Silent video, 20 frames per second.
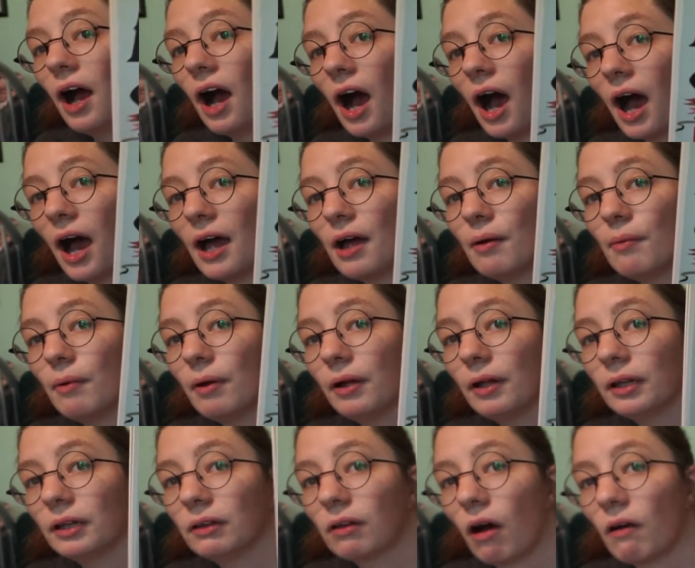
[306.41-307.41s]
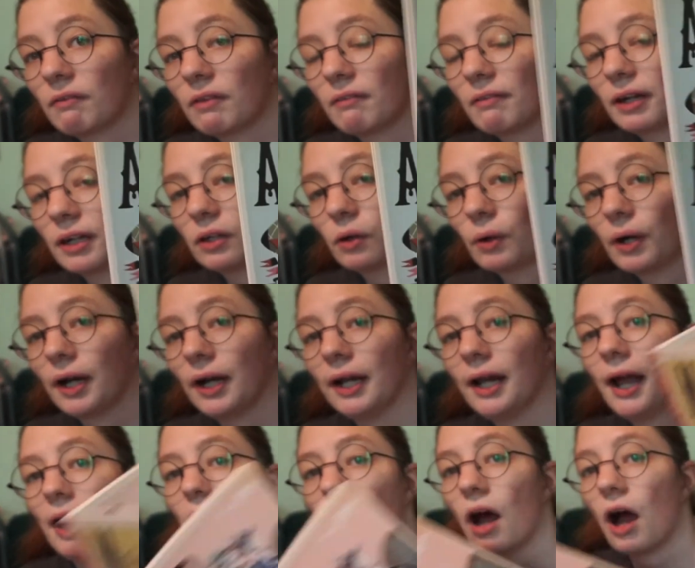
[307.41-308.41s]
I love the Victorian
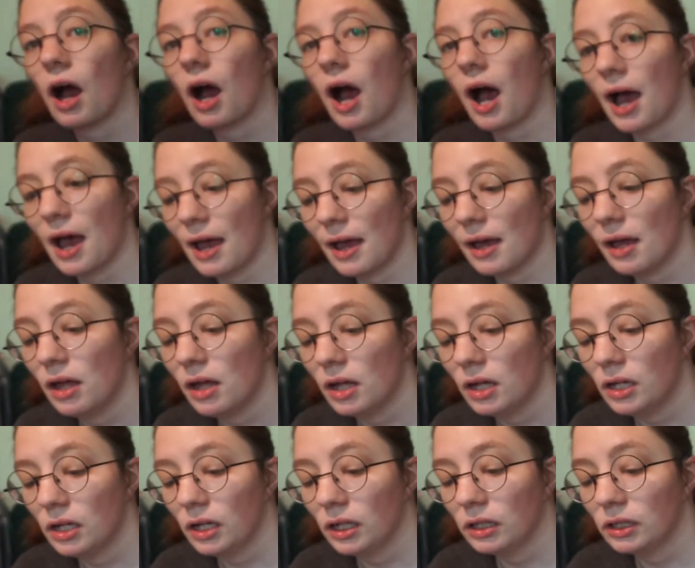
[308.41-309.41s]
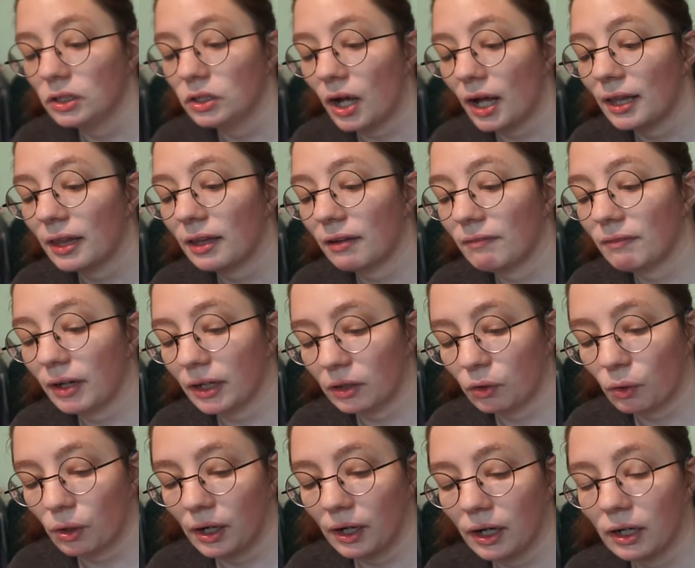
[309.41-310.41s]
era. I dress in
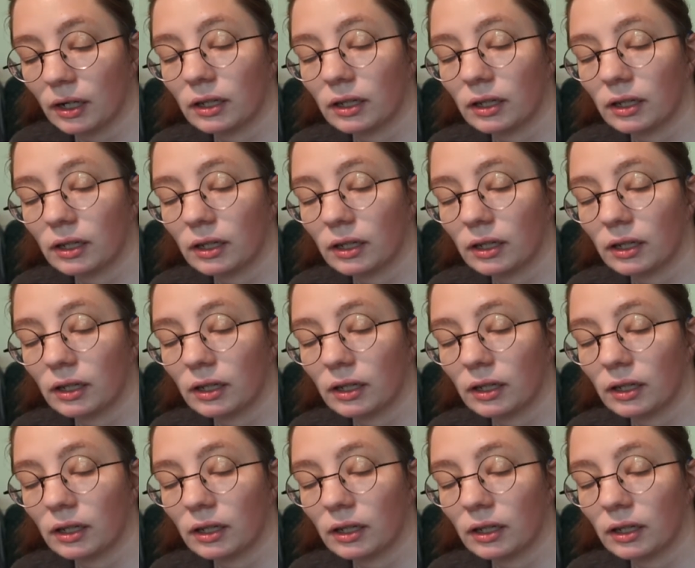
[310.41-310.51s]
Victorian